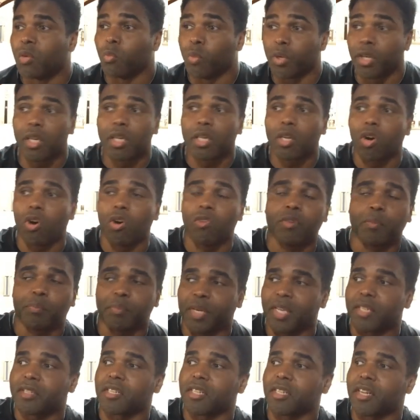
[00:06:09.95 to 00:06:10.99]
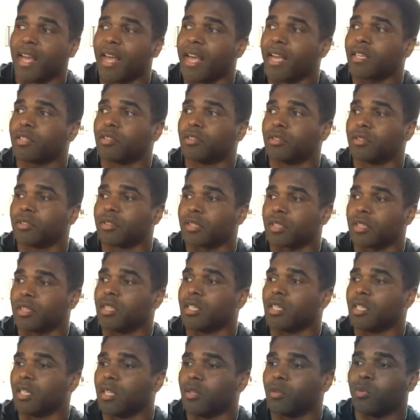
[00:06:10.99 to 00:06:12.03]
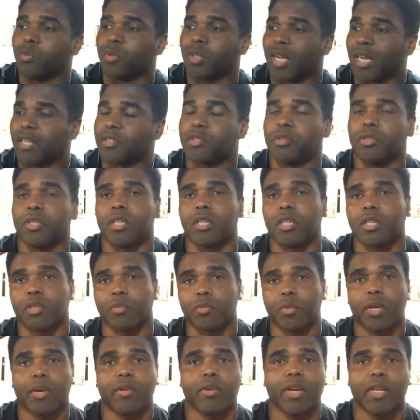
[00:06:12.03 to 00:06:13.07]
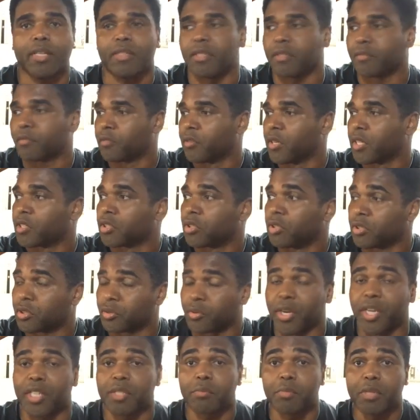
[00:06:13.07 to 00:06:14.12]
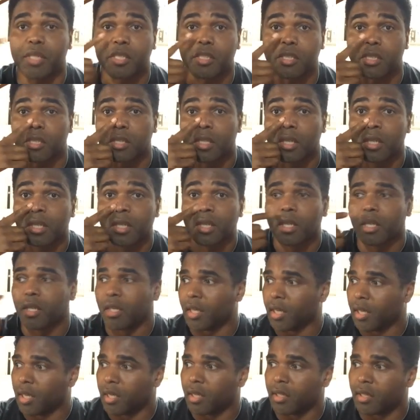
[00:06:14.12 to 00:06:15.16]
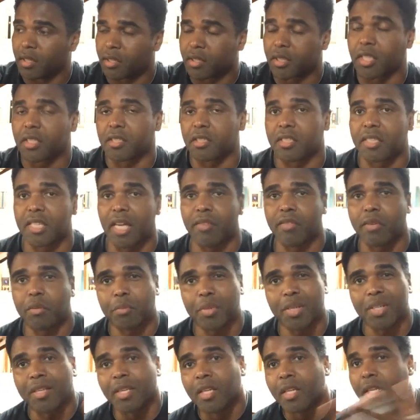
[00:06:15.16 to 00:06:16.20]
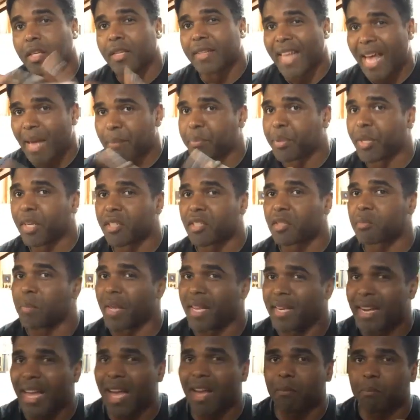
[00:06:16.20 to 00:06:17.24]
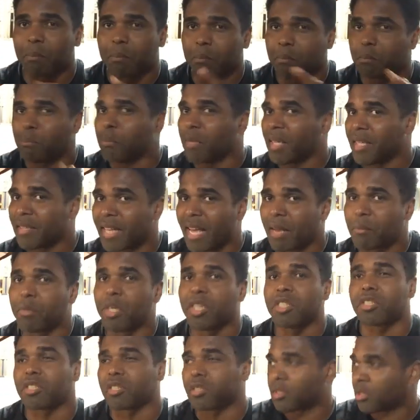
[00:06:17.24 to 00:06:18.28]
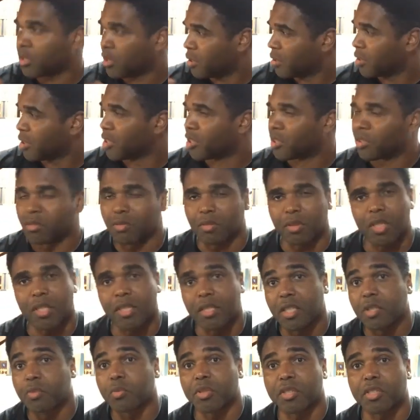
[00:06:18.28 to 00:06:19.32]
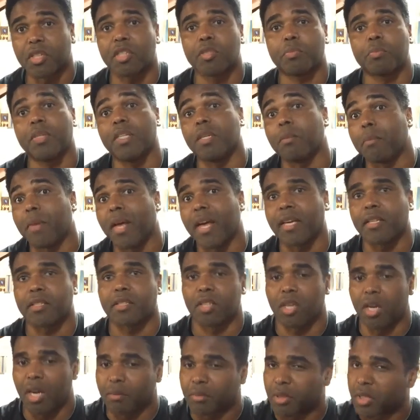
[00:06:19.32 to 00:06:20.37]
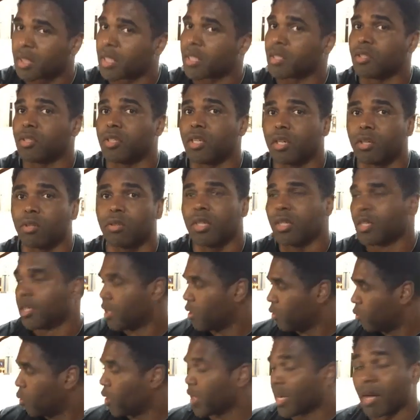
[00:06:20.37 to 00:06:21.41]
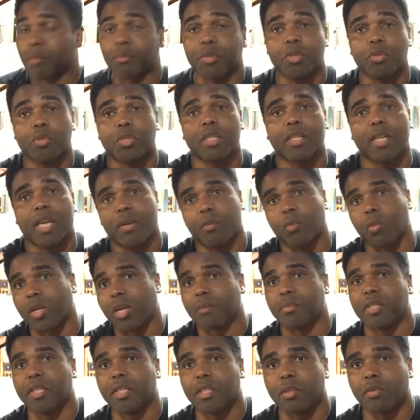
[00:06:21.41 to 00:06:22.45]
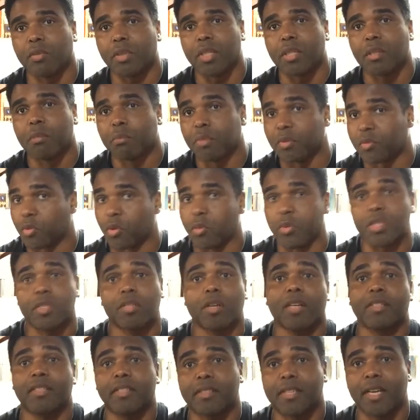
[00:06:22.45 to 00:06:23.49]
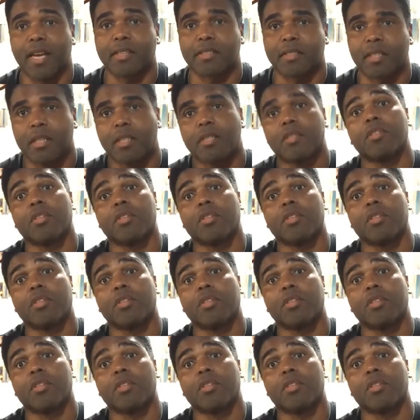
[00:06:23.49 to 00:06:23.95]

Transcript: We're going to go over pitch and angles uh, when I do the rear end differential and transmission in the 67. But that pitch may not mean that much, you know, in these results, but it may. So I'm just letting you know what I'm using and what I'm dealing with before we start the test.